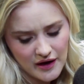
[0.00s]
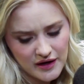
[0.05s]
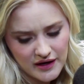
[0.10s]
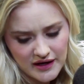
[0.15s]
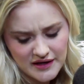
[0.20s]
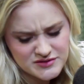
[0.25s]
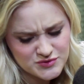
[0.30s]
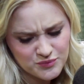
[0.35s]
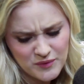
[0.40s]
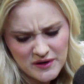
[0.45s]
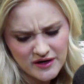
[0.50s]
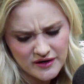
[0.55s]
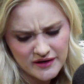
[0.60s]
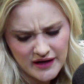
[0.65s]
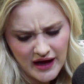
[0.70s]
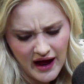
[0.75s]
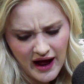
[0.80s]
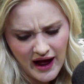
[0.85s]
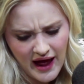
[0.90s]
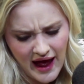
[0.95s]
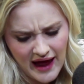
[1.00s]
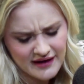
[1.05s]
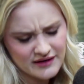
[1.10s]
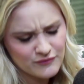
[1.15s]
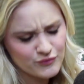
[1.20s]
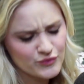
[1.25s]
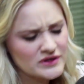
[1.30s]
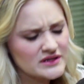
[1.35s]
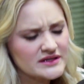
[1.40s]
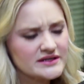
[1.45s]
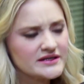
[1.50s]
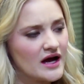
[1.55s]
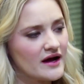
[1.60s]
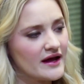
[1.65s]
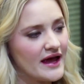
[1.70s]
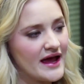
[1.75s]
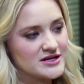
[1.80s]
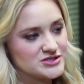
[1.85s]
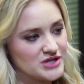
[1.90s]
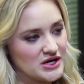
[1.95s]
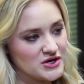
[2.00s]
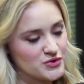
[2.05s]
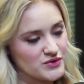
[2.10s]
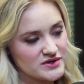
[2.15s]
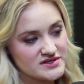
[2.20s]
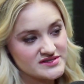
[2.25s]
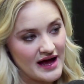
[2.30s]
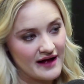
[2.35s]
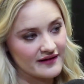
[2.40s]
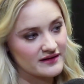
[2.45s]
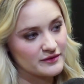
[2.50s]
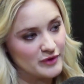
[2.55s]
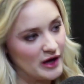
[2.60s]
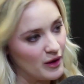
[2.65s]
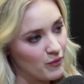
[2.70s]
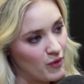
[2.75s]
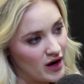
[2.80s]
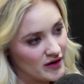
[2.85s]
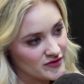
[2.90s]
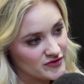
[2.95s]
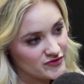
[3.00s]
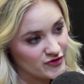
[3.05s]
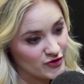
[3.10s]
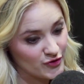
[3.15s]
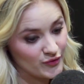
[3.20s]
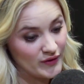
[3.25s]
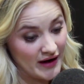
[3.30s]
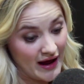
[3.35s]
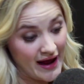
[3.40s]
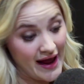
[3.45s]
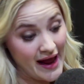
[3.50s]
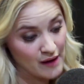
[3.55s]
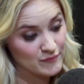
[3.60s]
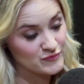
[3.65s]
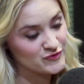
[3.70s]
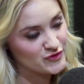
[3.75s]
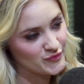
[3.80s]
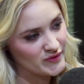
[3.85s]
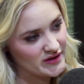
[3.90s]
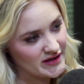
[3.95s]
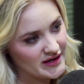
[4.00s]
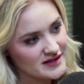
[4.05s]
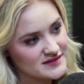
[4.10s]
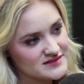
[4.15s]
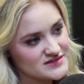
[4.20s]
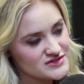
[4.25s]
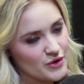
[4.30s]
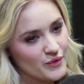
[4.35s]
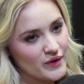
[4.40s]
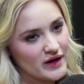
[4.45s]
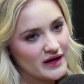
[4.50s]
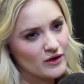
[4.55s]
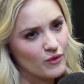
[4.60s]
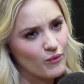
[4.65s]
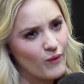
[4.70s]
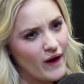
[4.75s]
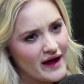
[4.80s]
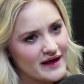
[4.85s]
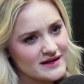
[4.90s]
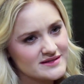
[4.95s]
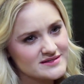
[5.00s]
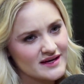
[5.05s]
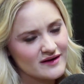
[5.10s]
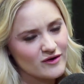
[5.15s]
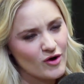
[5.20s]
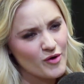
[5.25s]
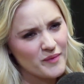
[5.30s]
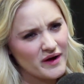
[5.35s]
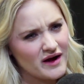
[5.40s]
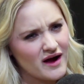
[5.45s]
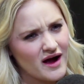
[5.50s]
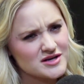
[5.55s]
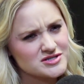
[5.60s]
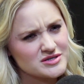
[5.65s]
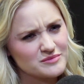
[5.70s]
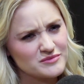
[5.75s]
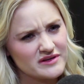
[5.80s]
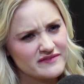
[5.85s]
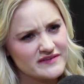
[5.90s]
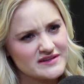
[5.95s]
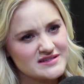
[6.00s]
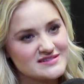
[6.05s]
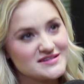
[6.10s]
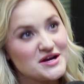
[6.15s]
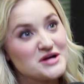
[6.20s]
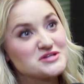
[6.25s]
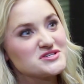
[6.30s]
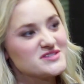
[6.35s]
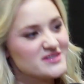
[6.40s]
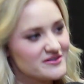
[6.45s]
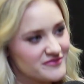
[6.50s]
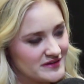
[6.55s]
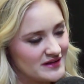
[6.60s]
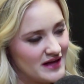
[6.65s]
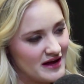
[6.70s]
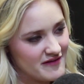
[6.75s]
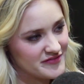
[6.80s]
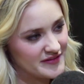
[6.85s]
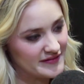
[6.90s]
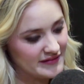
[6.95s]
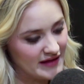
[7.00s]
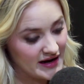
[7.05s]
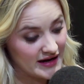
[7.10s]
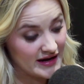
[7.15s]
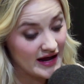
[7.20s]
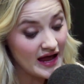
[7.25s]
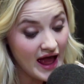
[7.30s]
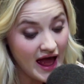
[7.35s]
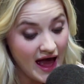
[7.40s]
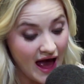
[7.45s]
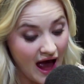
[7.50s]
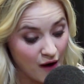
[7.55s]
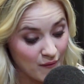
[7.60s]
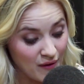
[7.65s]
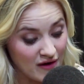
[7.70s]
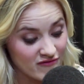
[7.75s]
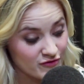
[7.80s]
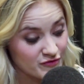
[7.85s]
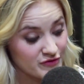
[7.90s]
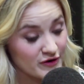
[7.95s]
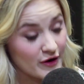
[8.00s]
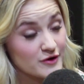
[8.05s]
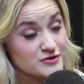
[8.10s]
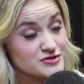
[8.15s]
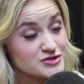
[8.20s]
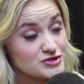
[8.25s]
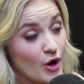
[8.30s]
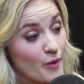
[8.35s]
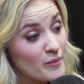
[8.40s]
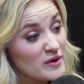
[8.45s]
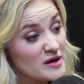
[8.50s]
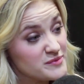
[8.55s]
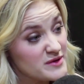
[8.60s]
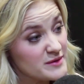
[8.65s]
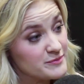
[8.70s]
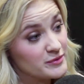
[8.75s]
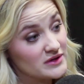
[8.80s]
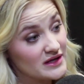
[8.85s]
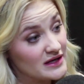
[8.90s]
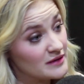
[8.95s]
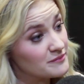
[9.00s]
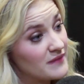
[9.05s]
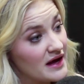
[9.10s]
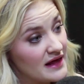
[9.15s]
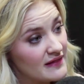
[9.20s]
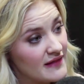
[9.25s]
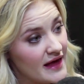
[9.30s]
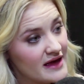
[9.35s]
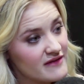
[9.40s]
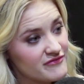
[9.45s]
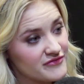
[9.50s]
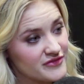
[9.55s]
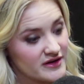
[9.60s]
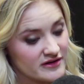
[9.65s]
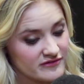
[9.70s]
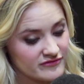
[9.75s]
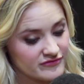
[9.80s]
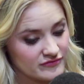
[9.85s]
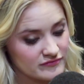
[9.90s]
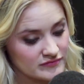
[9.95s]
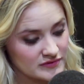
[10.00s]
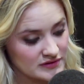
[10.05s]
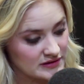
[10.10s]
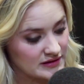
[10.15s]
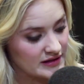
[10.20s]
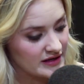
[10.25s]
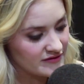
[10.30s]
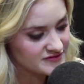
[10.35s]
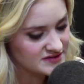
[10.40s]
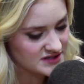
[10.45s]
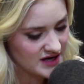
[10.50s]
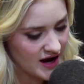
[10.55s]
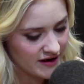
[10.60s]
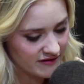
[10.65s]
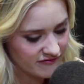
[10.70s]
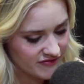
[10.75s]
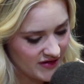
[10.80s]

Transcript: it's weird. At a really young age, I knew exactly what I wanted to do, and I am doing it. So in a way, it's like, oh my gosh, I'm living such a different life than Lainey. However, there are so many people in my life that have lived kind of